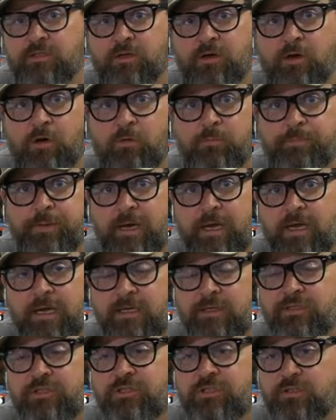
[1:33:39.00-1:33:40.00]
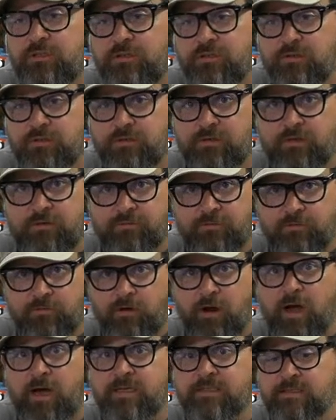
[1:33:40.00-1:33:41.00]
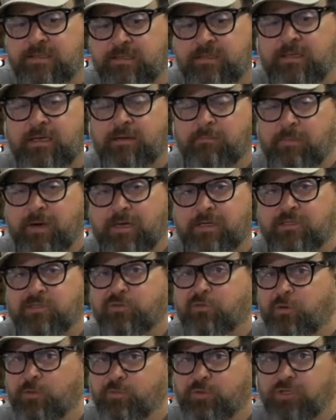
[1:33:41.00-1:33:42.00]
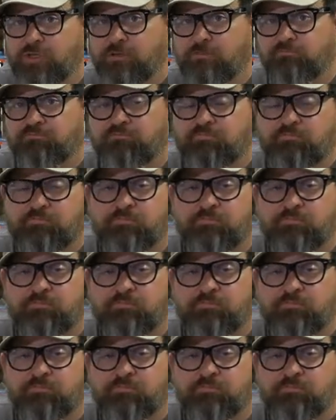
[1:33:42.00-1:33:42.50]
the homepage of Horizon in my description.